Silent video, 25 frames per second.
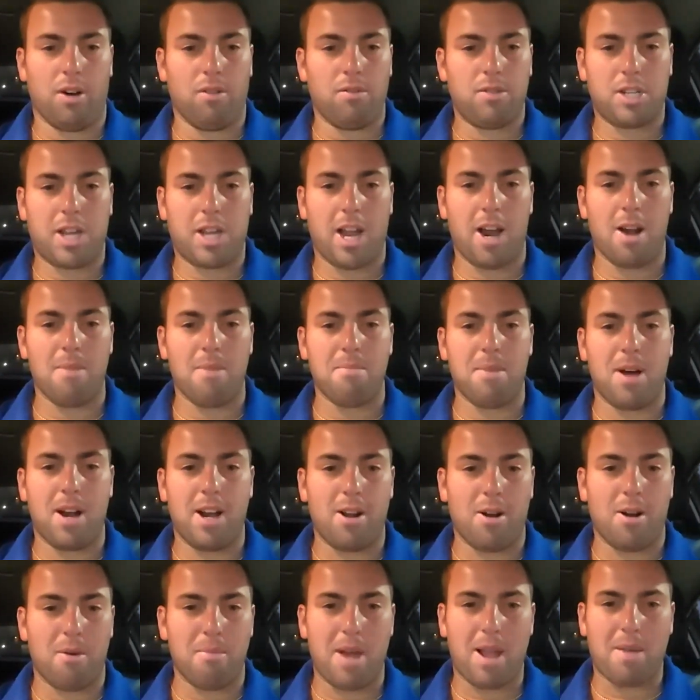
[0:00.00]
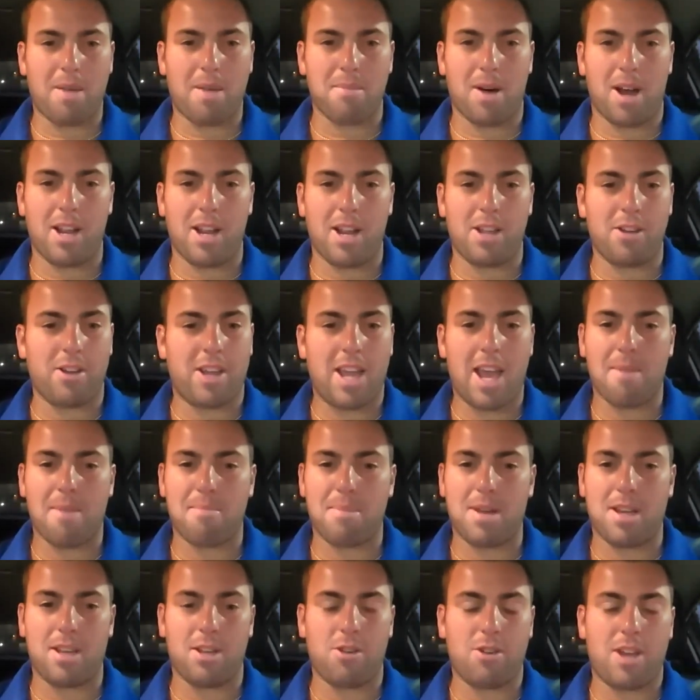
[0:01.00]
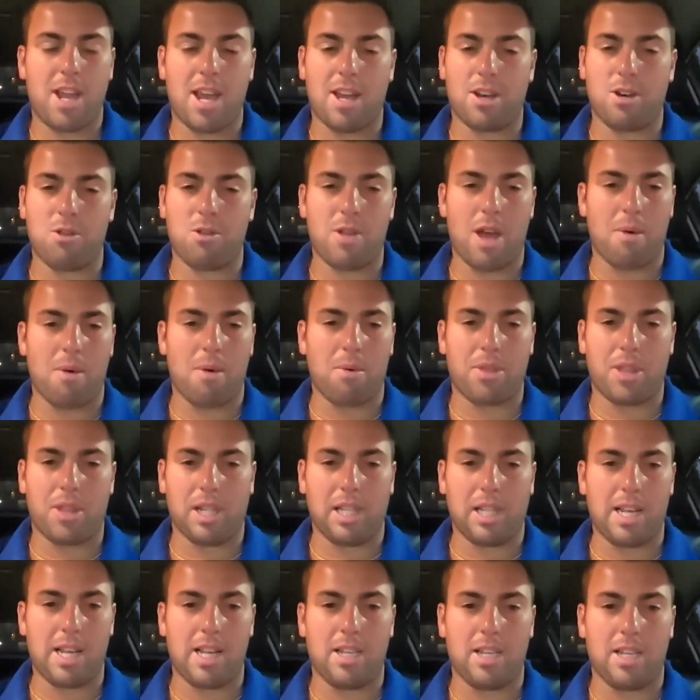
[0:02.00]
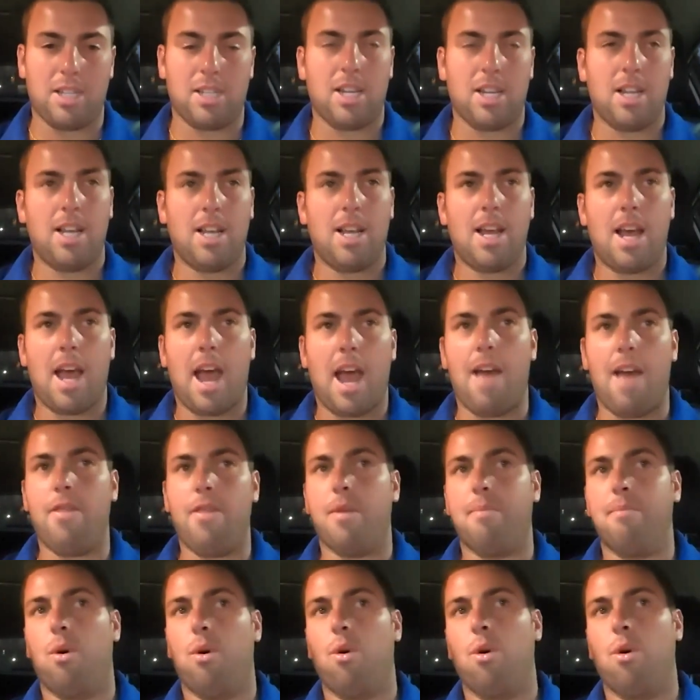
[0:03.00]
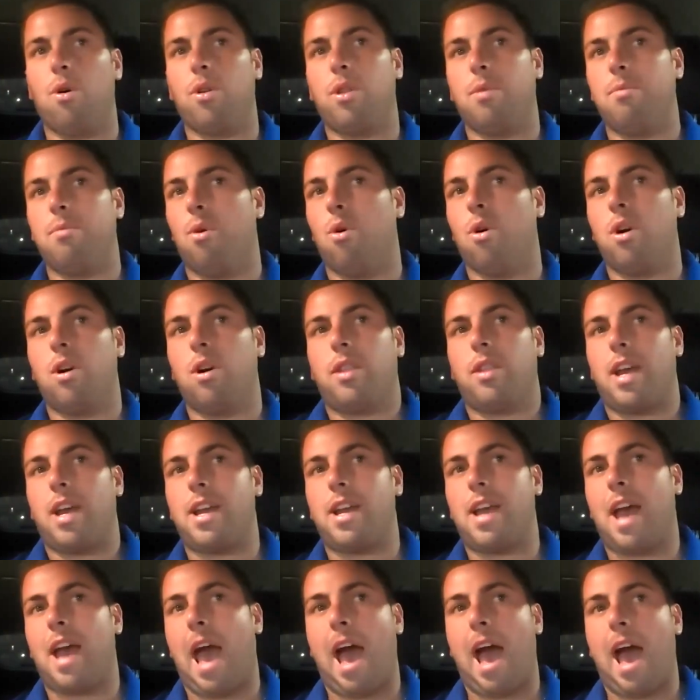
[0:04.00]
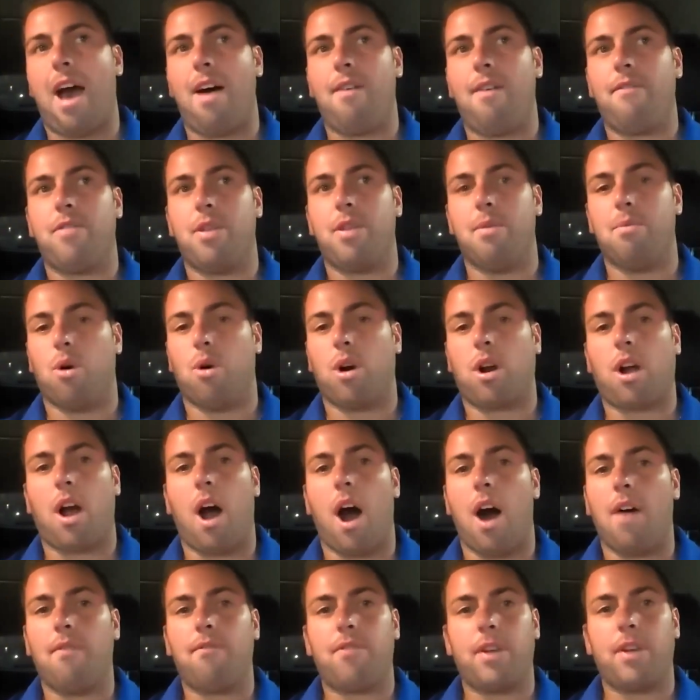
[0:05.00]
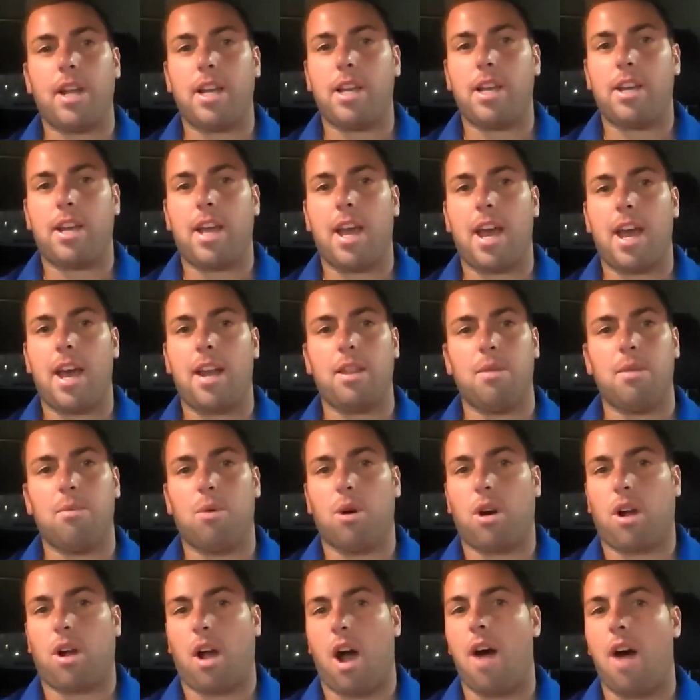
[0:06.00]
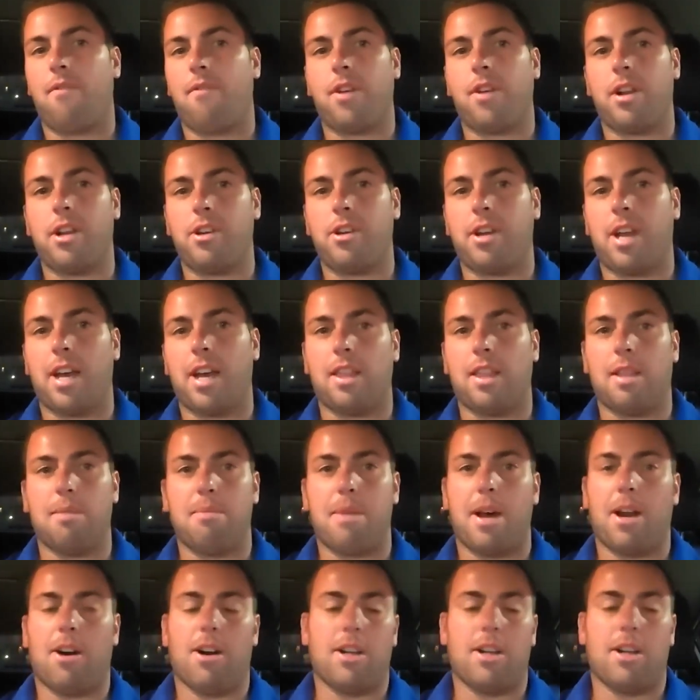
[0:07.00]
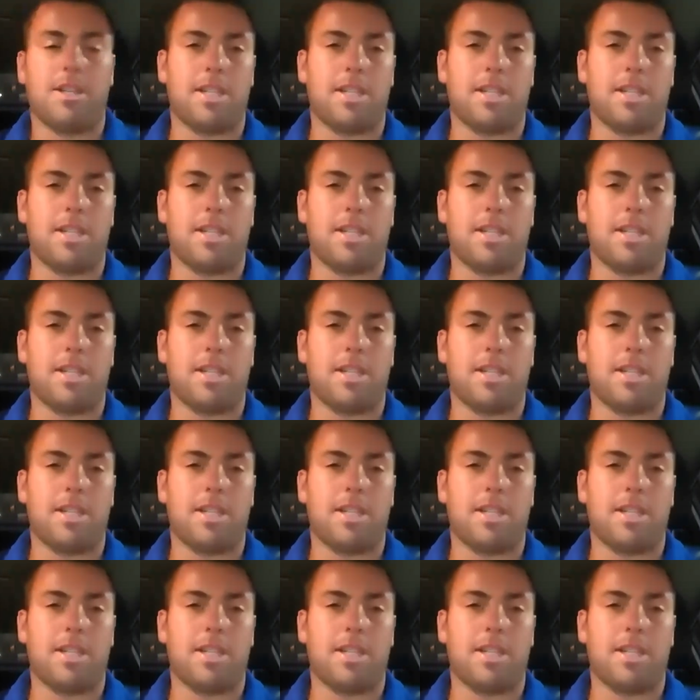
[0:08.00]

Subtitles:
scared money don't make money. You can't do that with the leads. And the more that you have, the more confident you get. The more confident you get, the better at